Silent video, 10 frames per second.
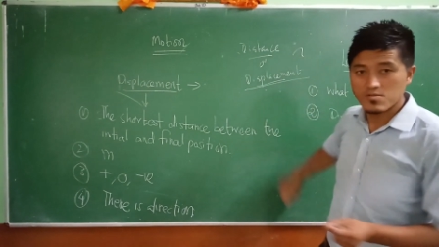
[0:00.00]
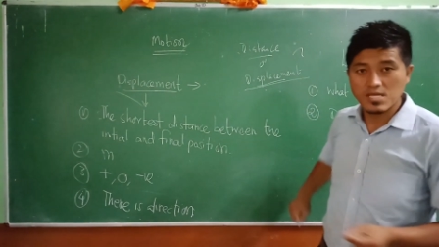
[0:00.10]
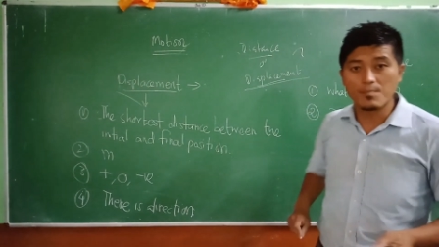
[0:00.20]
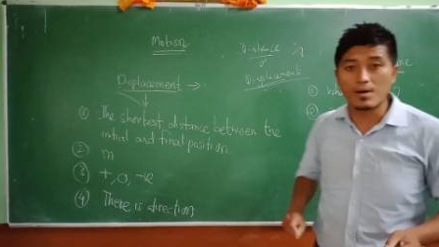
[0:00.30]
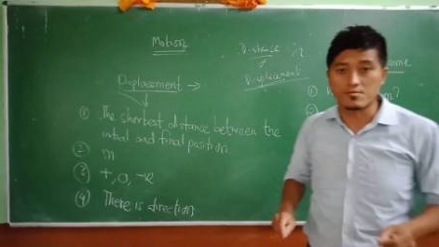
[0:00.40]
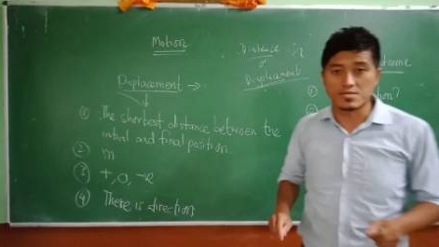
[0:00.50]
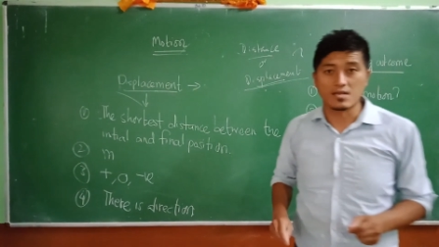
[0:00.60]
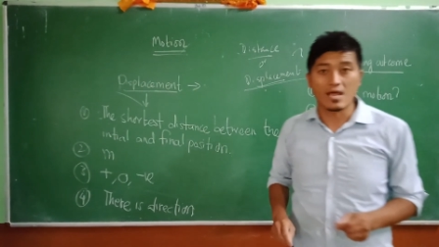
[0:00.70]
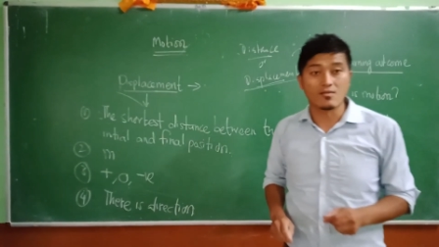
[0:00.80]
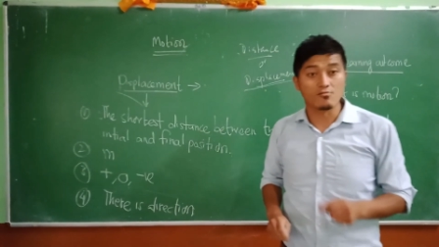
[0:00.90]
think about
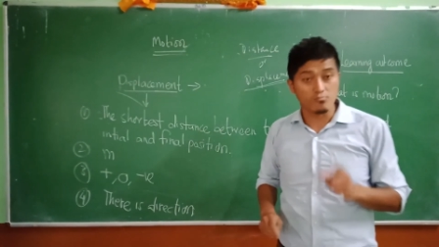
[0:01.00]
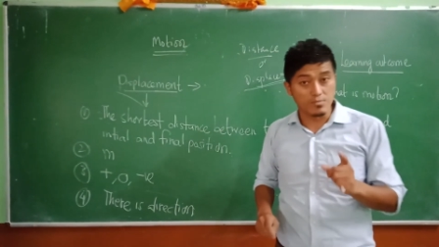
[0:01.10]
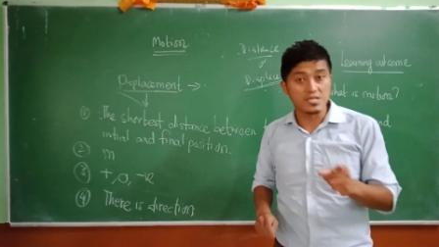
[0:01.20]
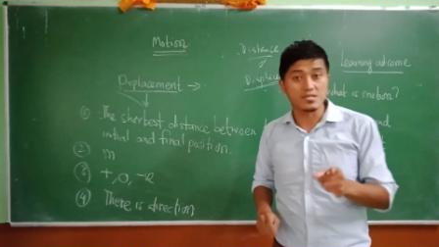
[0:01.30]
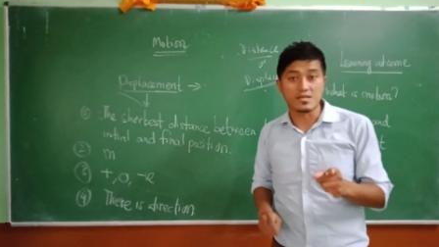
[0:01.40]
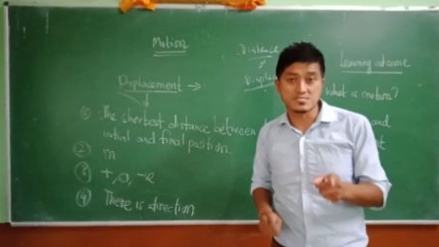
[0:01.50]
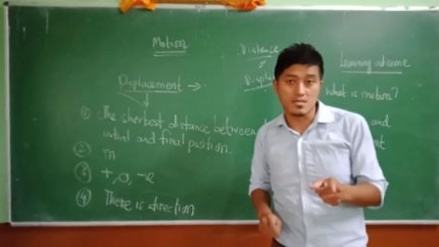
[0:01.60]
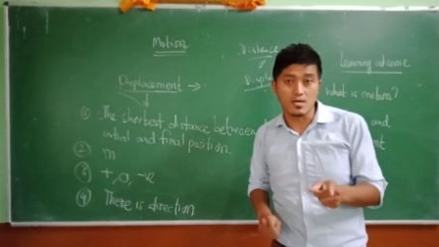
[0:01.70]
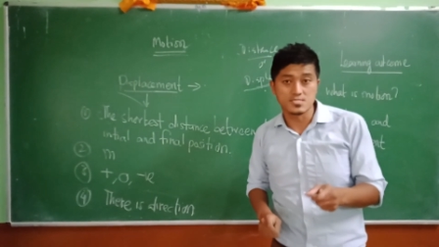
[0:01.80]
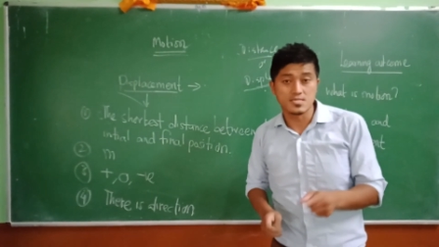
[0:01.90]
that, and I will meet in the next
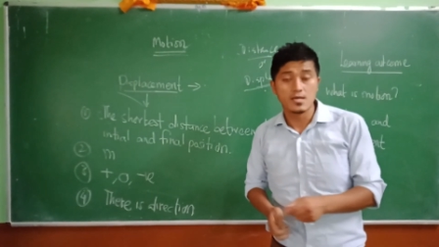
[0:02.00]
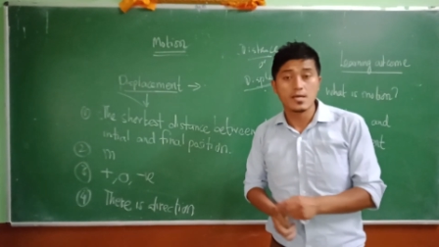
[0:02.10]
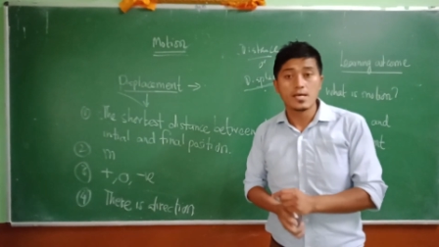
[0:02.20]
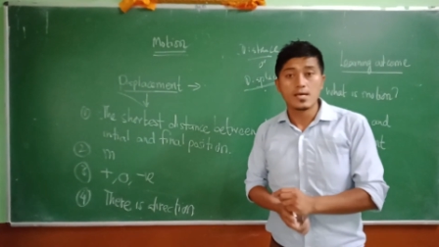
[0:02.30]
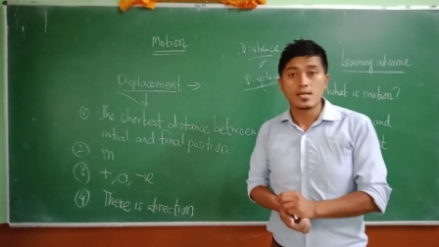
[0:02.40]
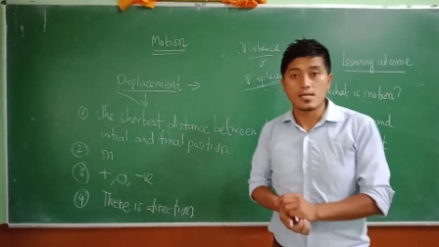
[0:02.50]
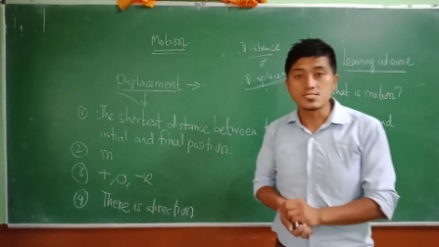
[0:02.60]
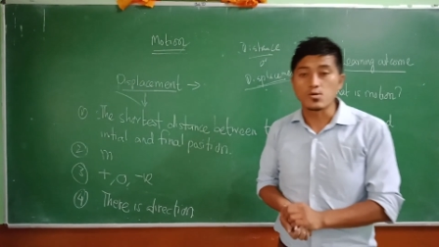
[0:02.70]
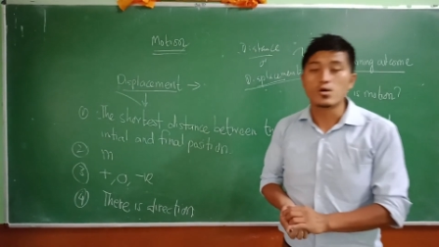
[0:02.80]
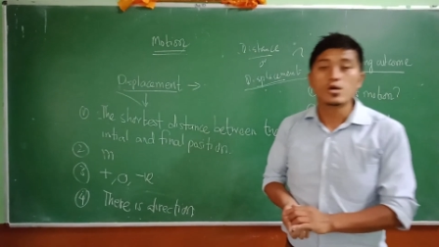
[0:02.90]
class. That's
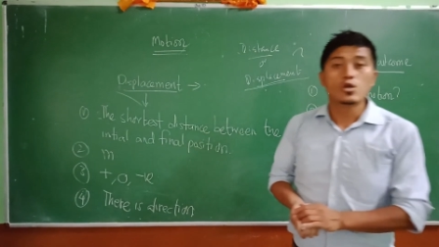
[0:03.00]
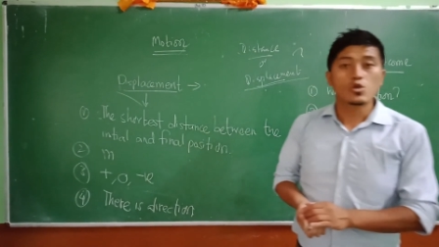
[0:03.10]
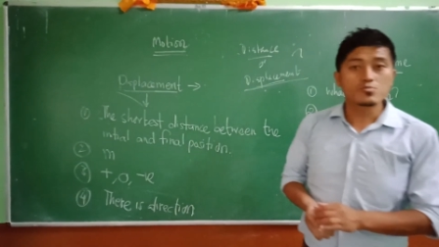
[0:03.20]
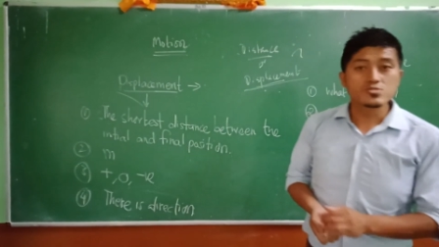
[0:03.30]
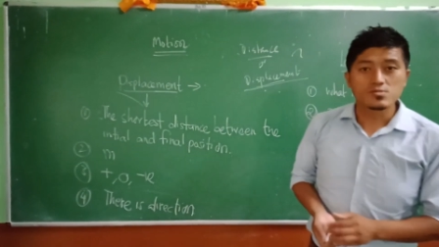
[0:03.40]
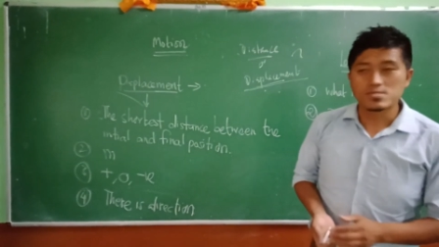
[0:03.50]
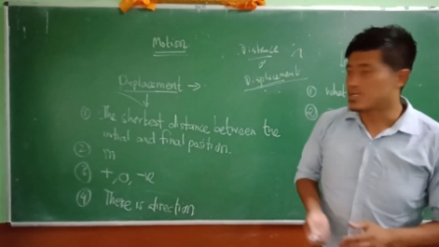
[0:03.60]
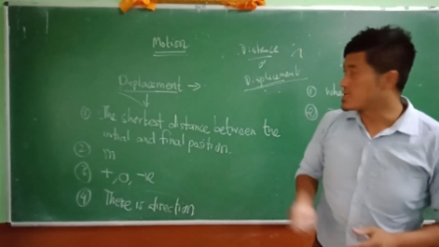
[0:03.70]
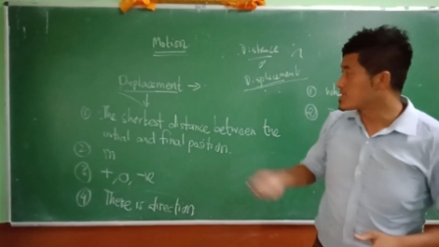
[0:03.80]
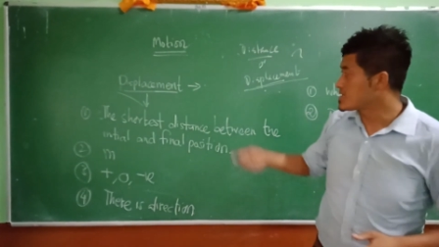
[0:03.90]
all. Look, so
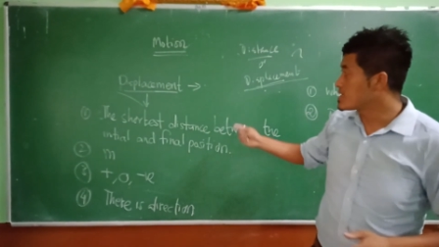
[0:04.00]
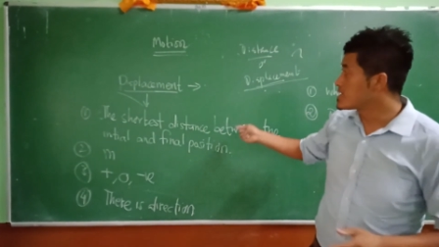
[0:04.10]
during the